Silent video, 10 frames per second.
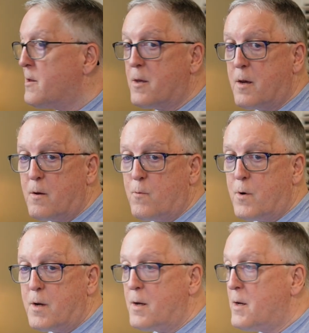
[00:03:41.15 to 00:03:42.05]
then
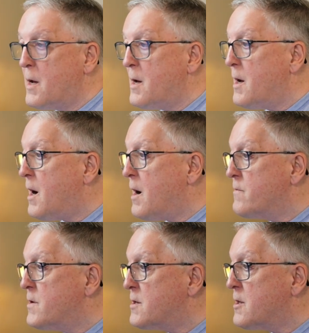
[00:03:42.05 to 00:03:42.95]
we
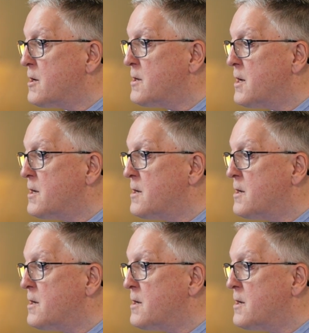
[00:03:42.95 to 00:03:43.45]
obviously need